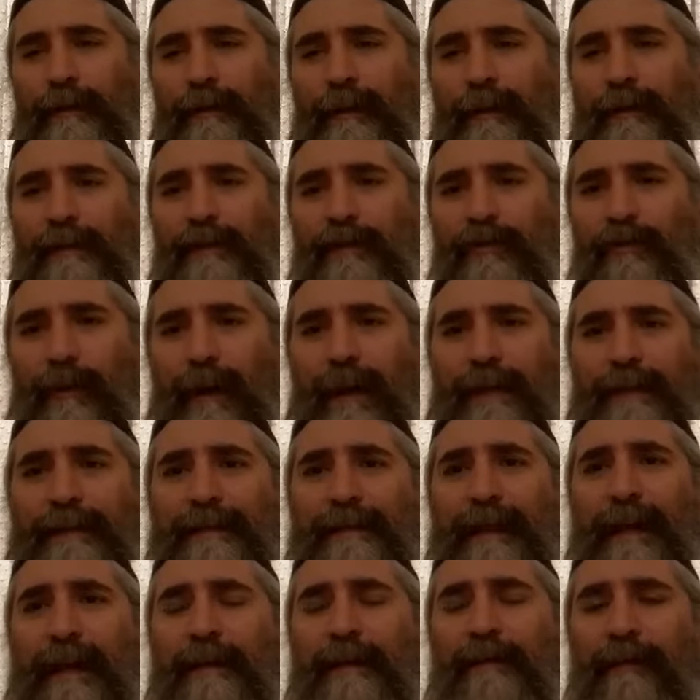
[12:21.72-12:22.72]

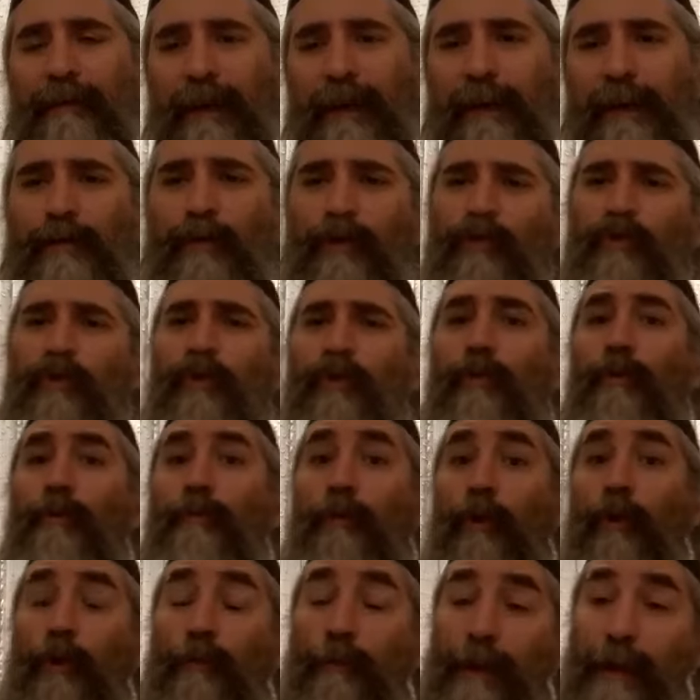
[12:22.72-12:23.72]
distress and failure to a
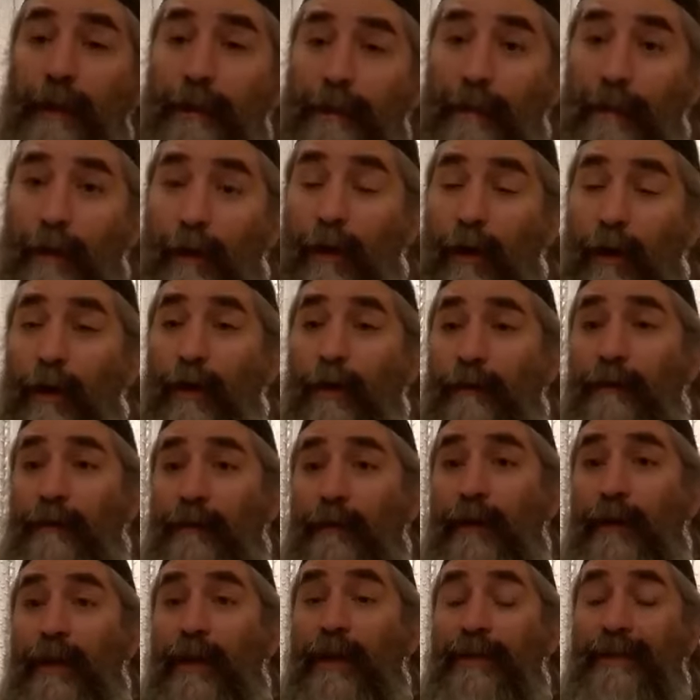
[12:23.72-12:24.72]
moment
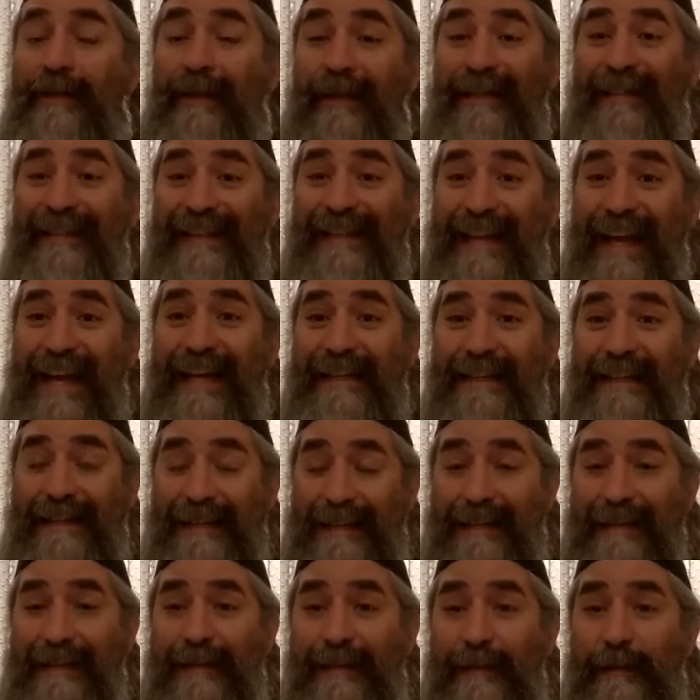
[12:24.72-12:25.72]
of
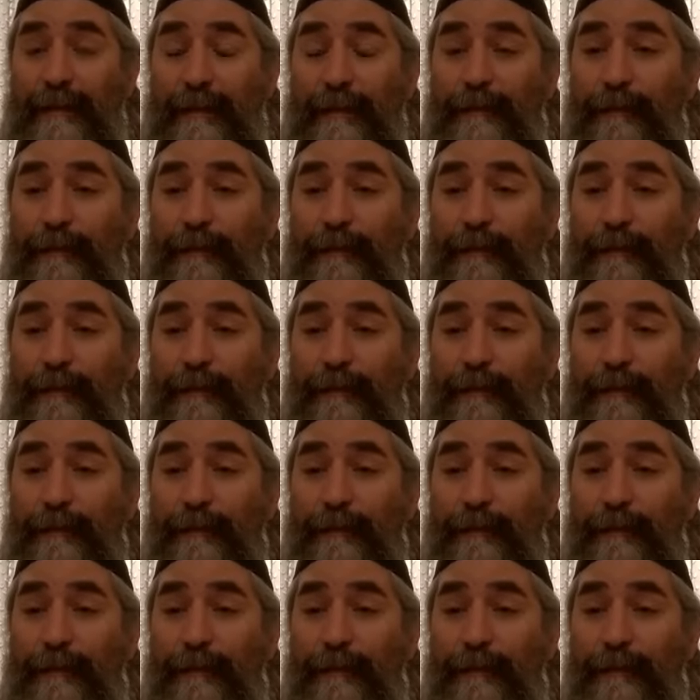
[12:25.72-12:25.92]
success,